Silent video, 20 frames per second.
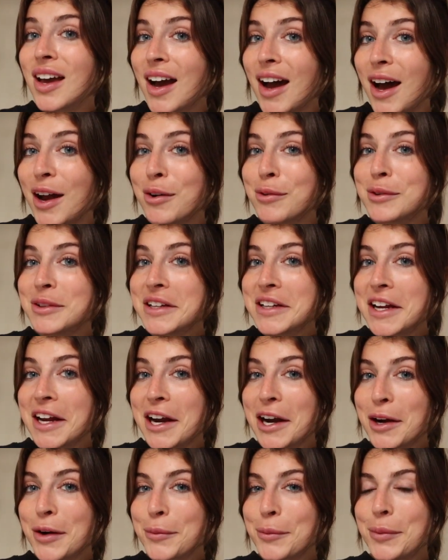I don't really
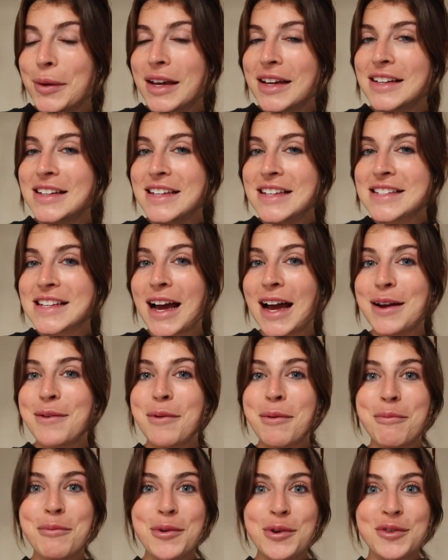care because
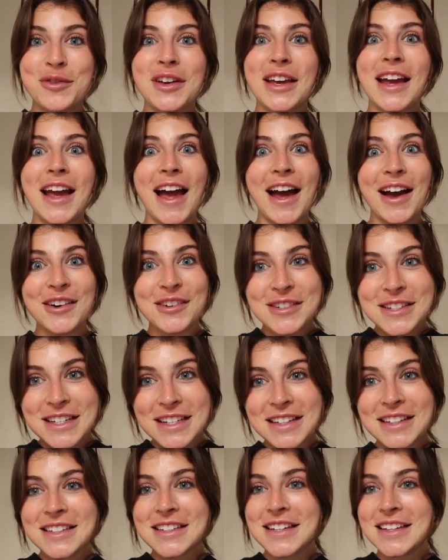I'm moving out
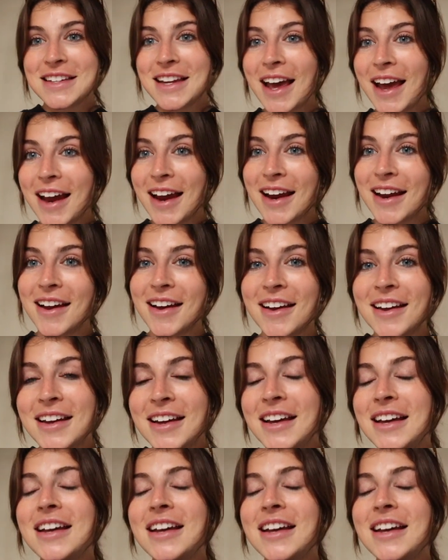today.